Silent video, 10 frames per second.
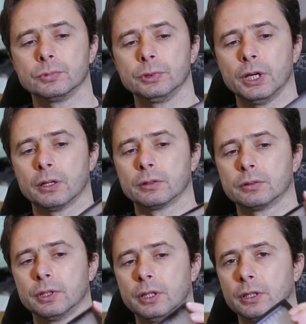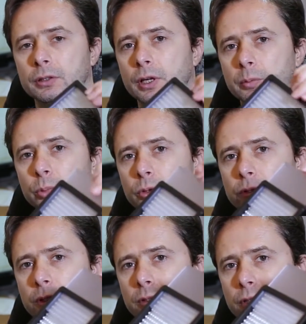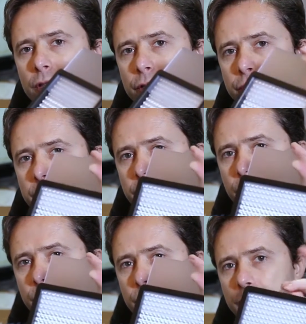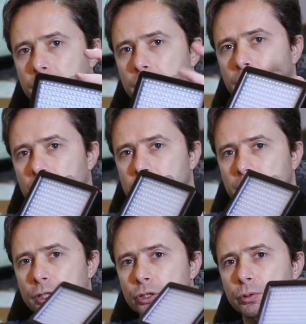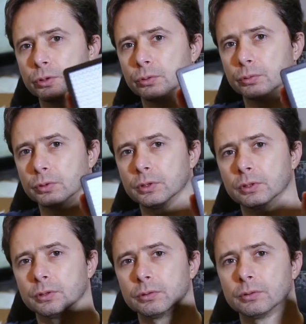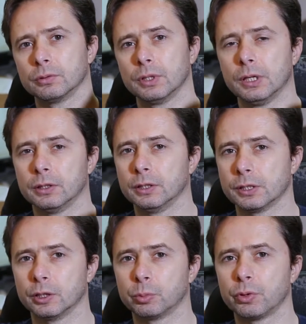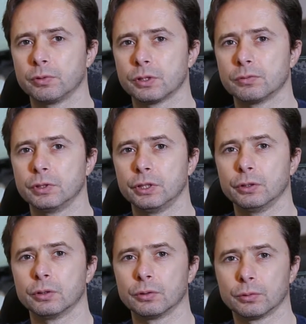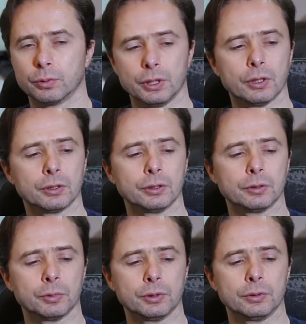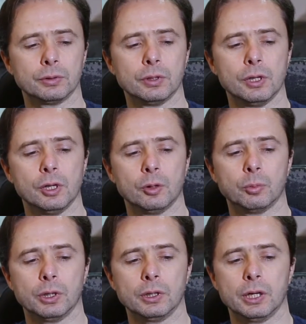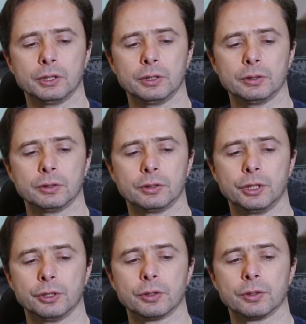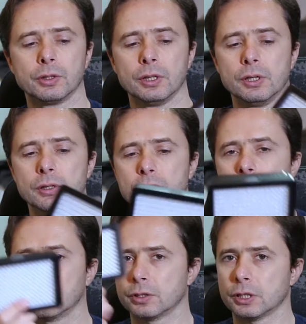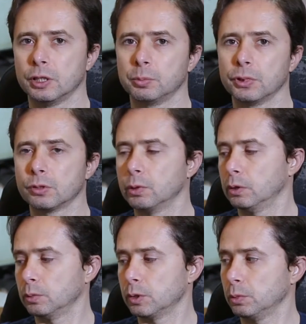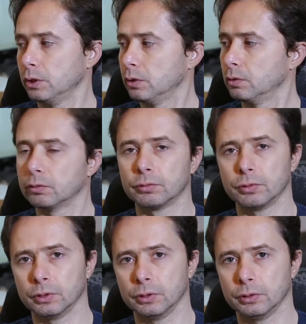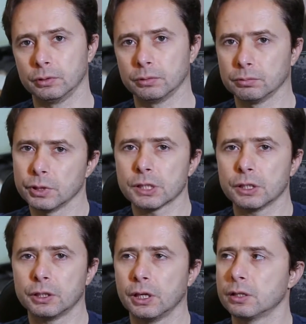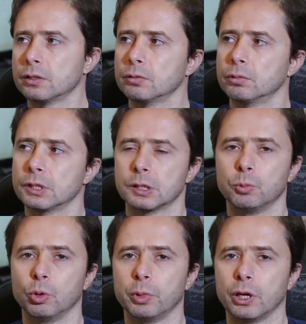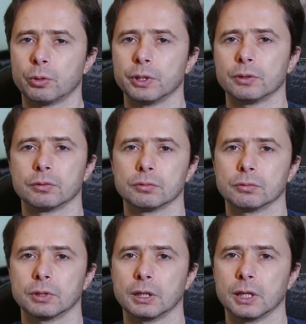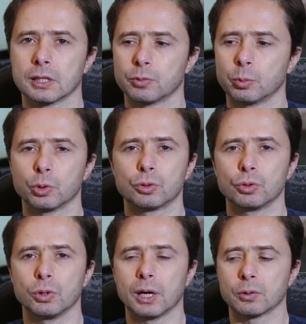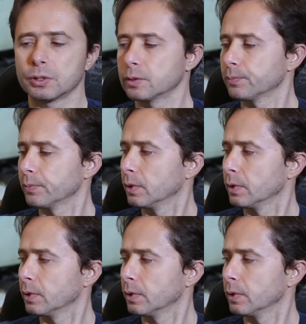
Yeah, and then I put the clear diffuser. I think I showed you this in the previous video regarding my lighting gear. So I'll just keep this one with me for the, just in case, with a small battery that lasts for about 2 hours.